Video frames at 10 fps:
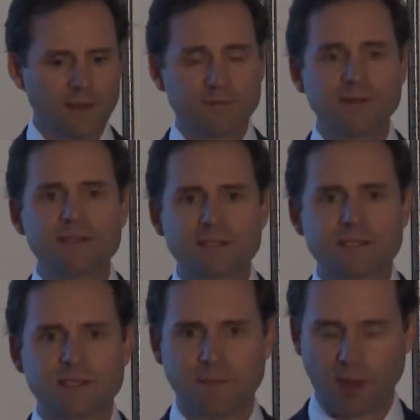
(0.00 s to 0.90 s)

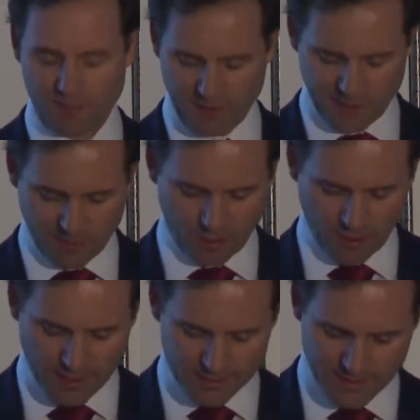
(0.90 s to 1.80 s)
features that might be in a
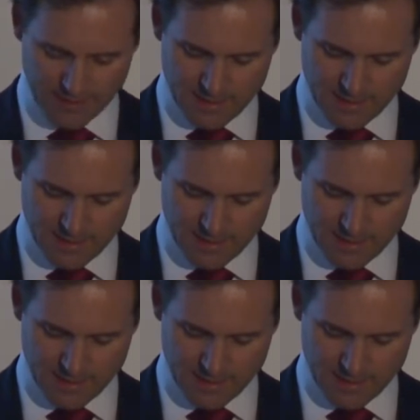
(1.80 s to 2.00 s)
product,